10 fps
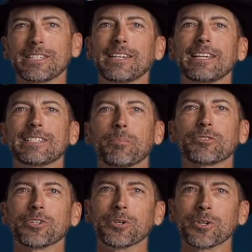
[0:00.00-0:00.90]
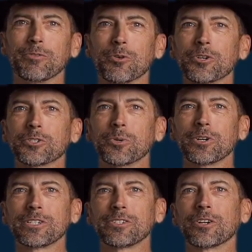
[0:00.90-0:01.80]
today's episode of Horse
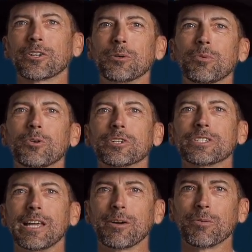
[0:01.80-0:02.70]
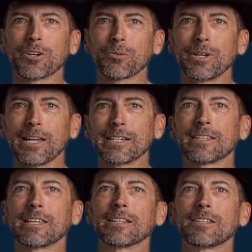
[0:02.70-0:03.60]
Stories on Global Horse Network. We'd like to
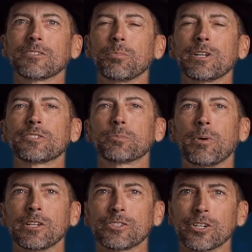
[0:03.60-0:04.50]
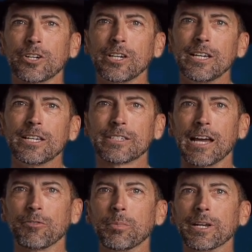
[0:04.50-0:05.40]
thank this month's sponsor,
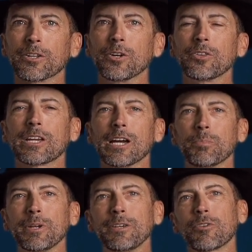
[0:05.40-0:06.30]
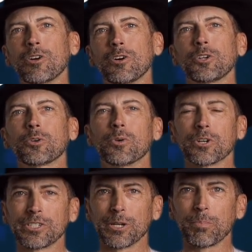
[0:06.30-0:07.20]
Snafflebit Clothing Company, for all your
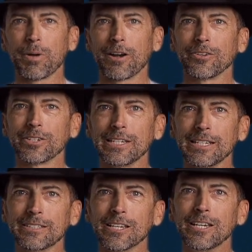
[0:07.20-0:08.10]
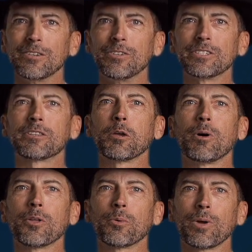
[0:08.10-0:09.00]
horse and apparel needs. Visit them
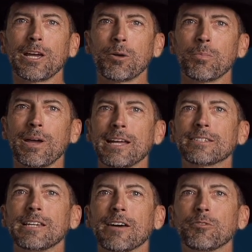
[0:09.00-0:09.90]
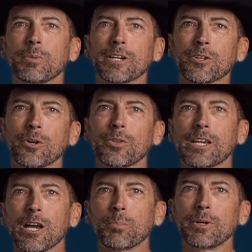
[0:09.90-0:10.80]
on the web at
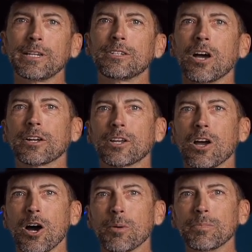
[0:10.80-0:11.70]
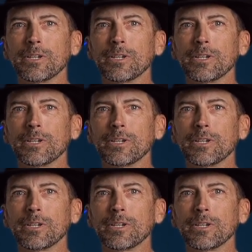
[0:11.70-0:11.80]
snafflebitclothingcompany.com.